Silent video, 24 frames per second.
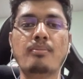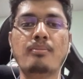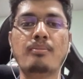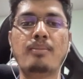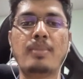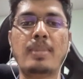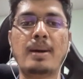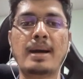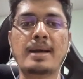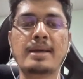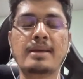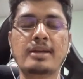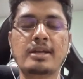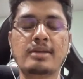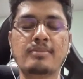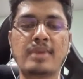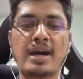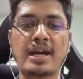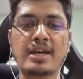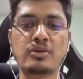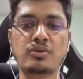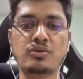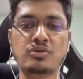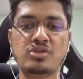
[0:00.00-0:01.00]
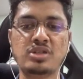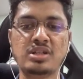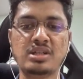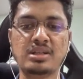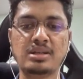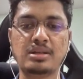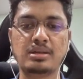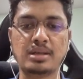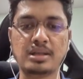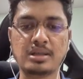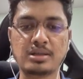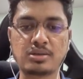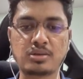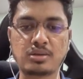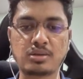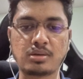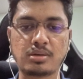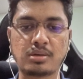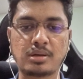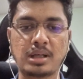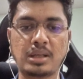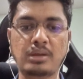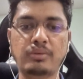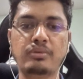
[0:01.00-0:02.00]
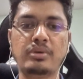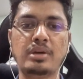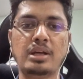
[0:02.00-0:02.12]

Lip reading: By using this token,